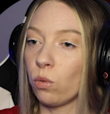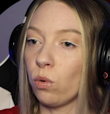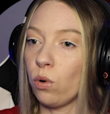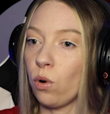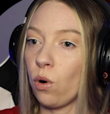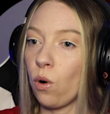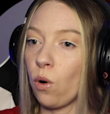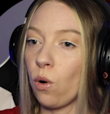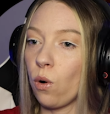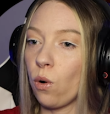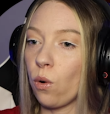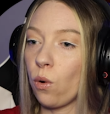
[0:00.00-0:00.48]

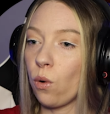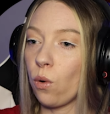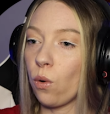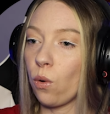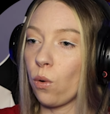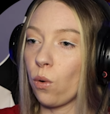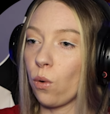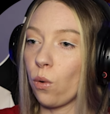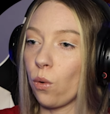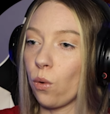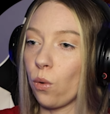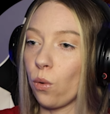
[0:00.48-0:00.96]

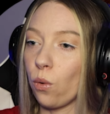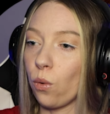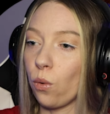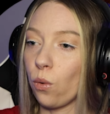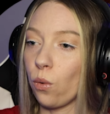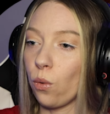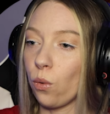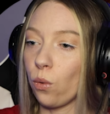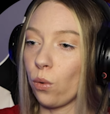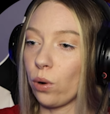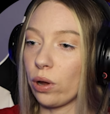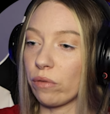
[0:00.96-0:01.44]

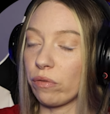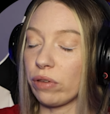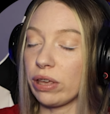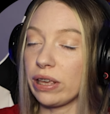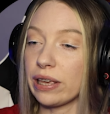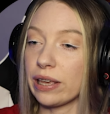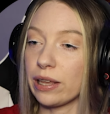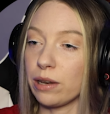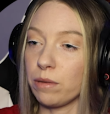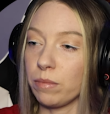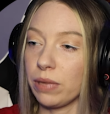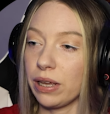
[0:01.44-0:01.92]
Woo! If
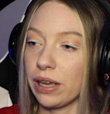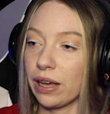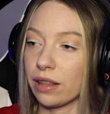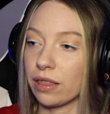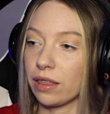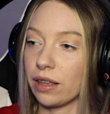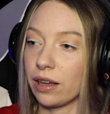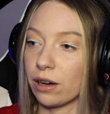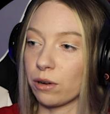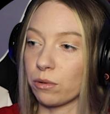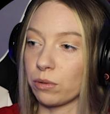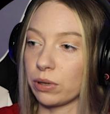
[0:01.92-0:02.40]
he hit me, I
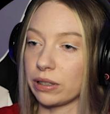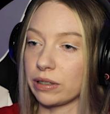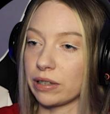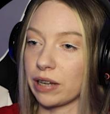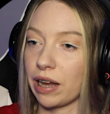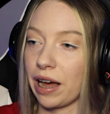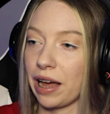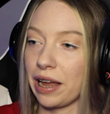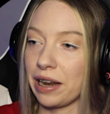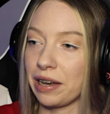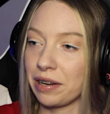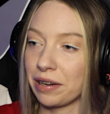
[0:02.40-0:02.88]
think I would
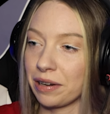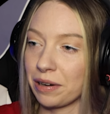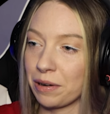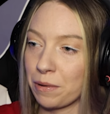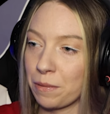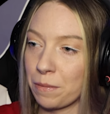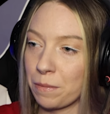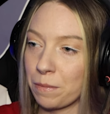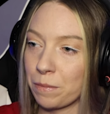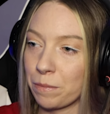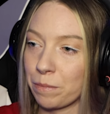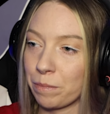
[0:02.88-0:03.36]
have died.
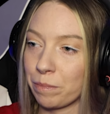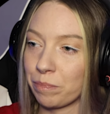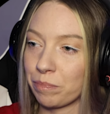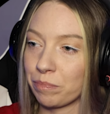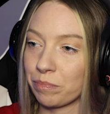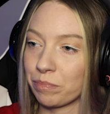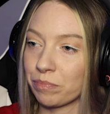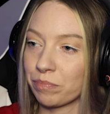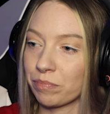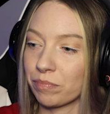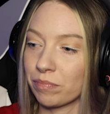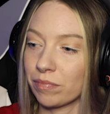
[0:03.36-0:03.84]

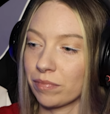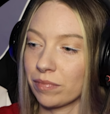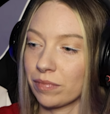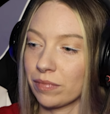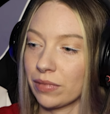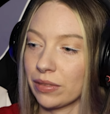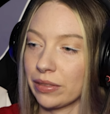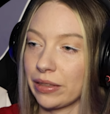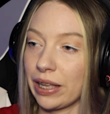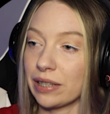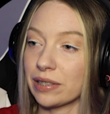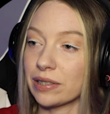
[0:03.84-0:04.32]

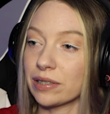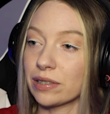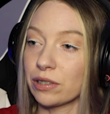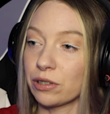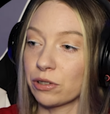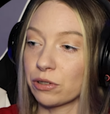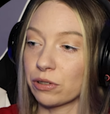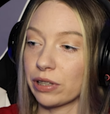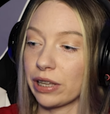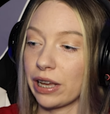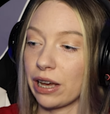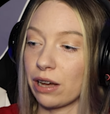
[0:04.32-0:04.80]
That's
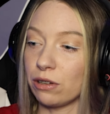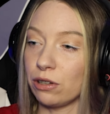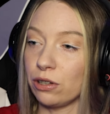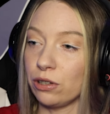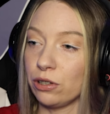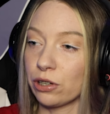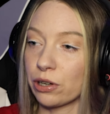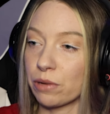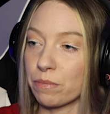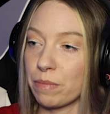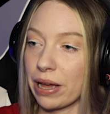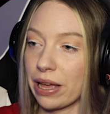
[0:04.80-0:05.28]
literally how-
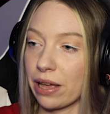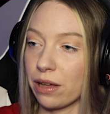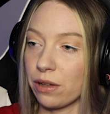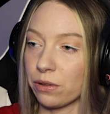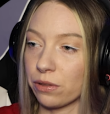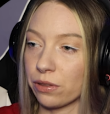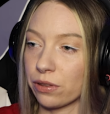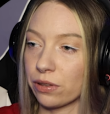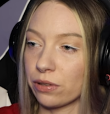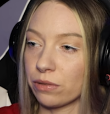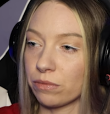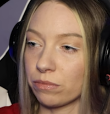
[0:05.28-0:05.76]
look at my
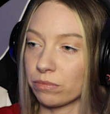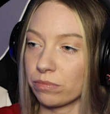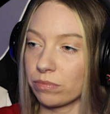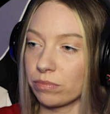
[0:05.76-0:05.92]
health.